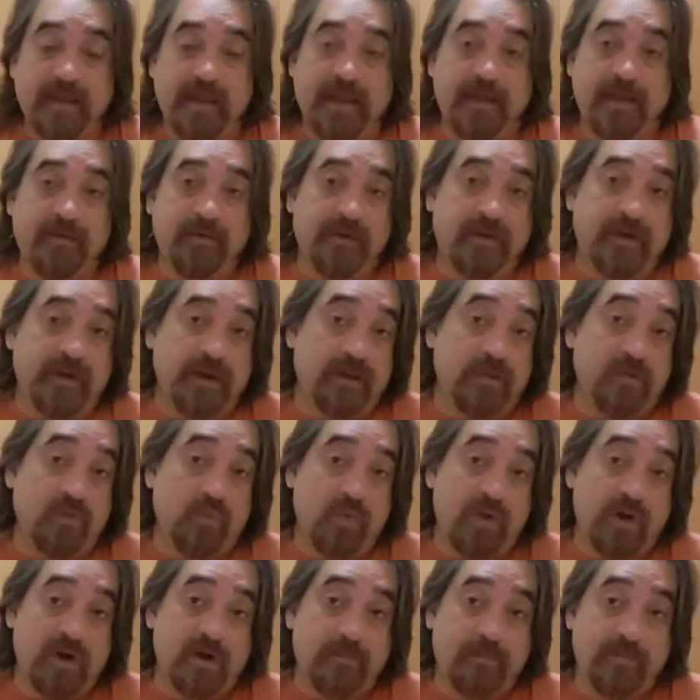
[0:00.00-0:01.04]
And in
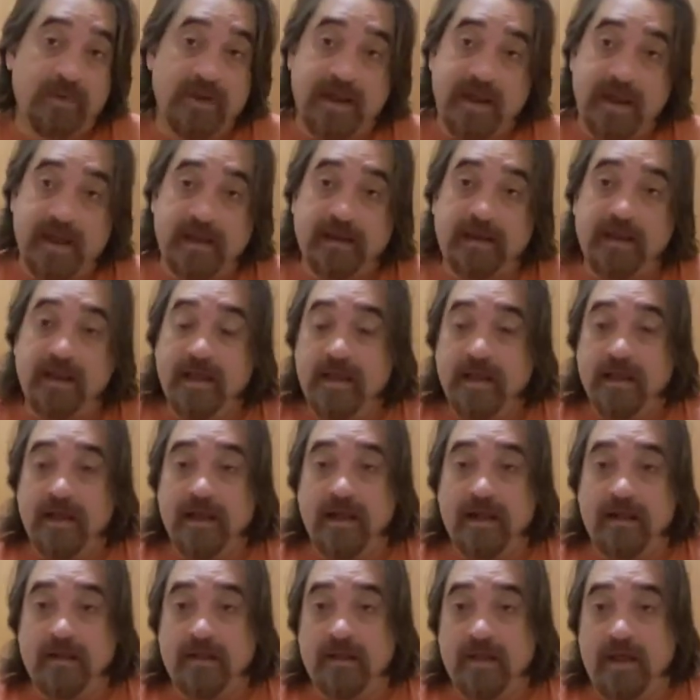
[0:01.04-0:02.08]
the winter pack,
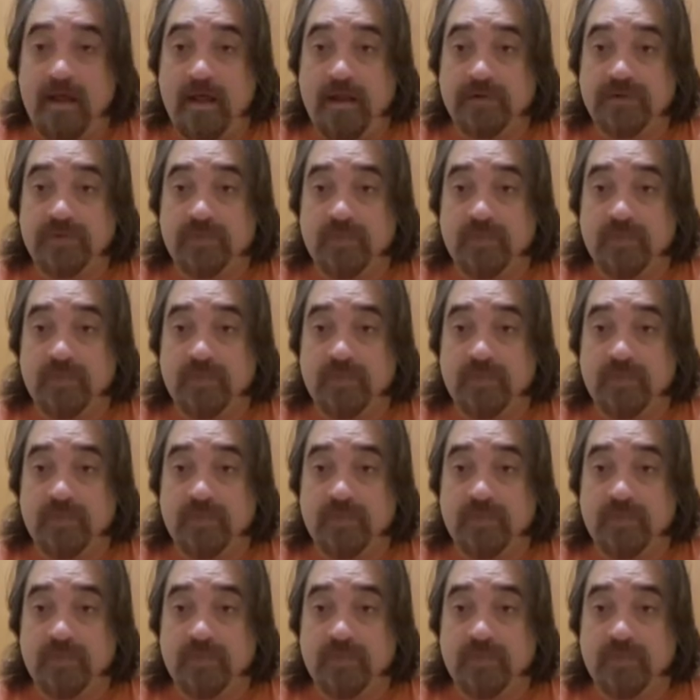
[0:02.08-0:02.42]
I'll